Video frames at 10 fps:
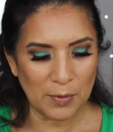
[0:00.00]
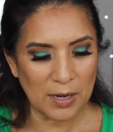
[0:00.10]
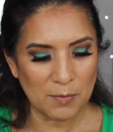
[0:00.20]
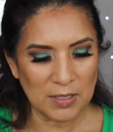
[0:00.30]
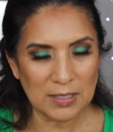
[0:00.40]
but
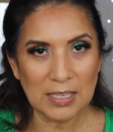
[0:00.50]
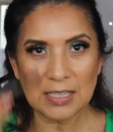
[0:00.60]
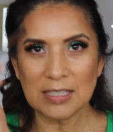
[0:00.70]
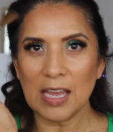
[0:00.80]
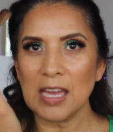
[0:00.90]
I'm just
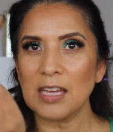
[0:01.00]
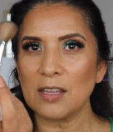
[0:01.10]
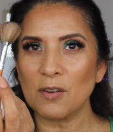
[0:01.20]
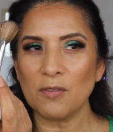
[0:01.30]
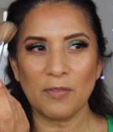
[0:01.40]
gonna take a
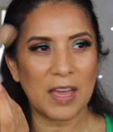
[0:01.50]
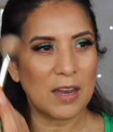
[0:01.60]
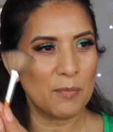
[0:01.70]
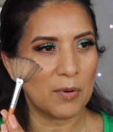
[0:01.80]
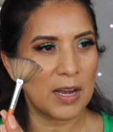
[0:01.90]
little
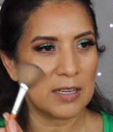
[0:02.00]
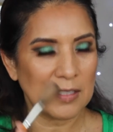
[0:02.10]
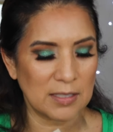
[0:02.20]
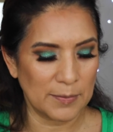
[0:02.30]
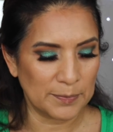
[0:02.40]
fan
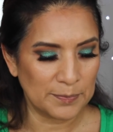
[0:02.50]
brush